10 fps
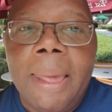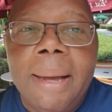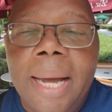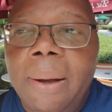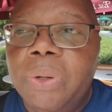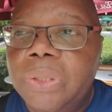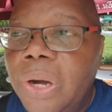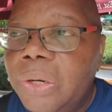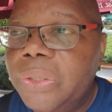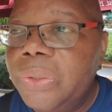I would talk
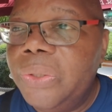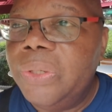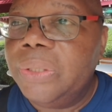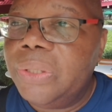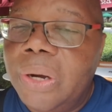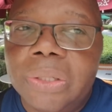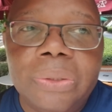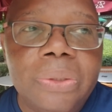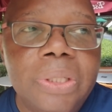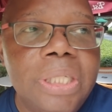to
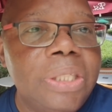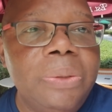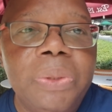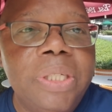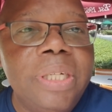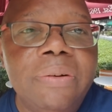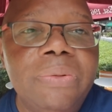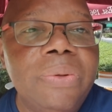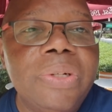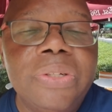her, and she would
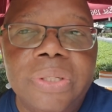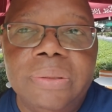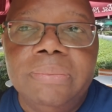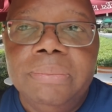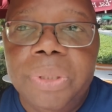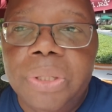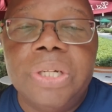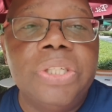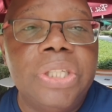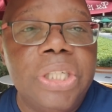never listen because
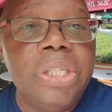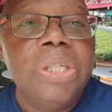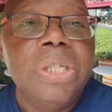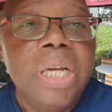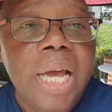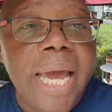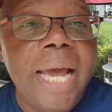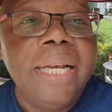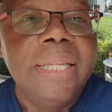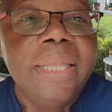she had
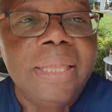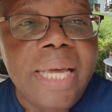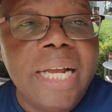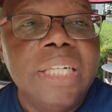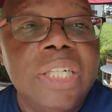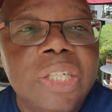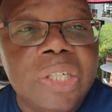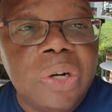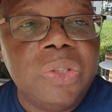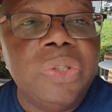that
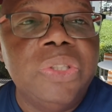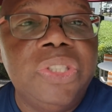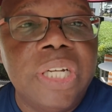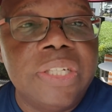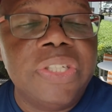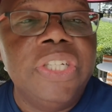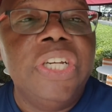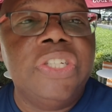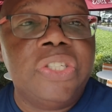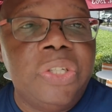culture of jealousy
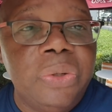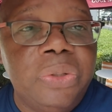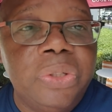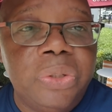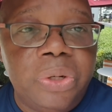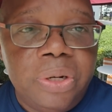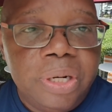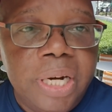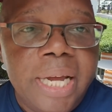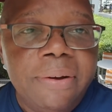instilled in her
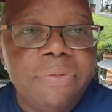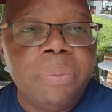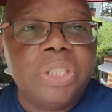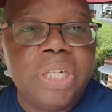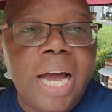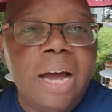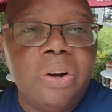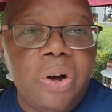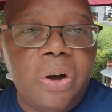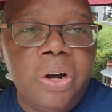from a child on.